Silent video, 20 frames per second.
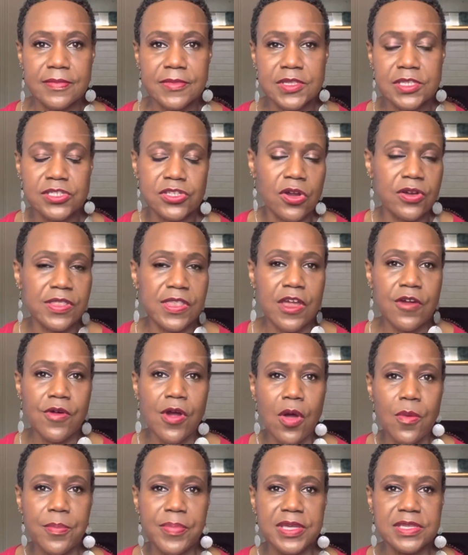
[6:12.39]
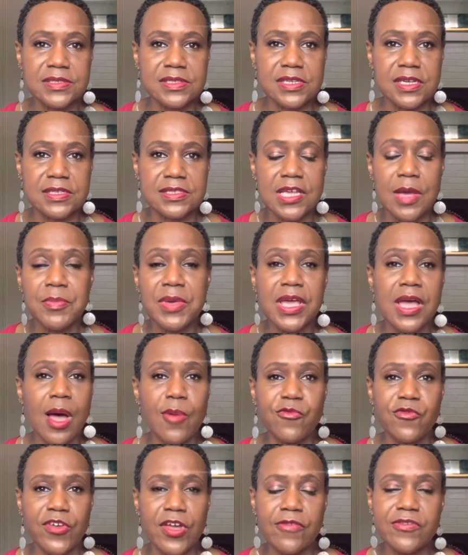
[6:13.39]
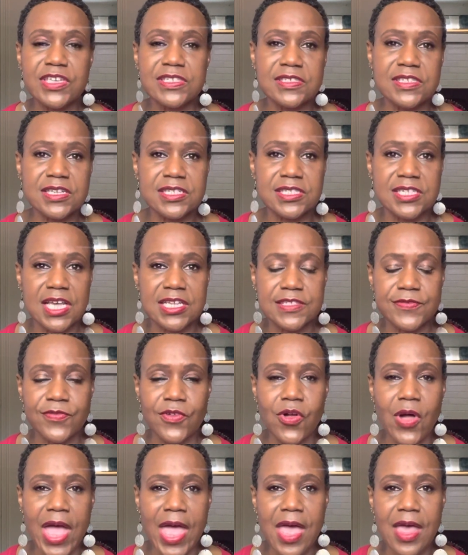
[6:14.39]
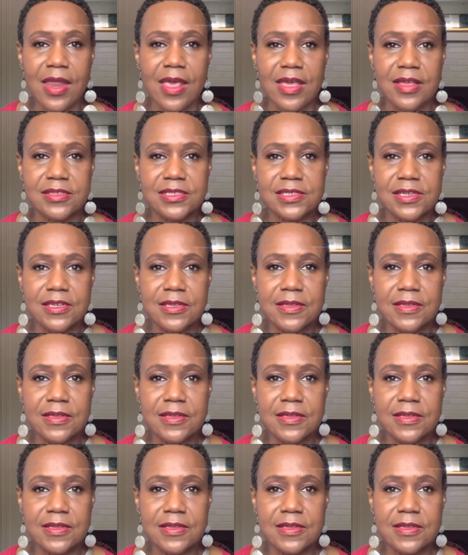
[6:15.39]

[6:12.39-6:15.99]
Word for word: Start their own business and become very successful at it.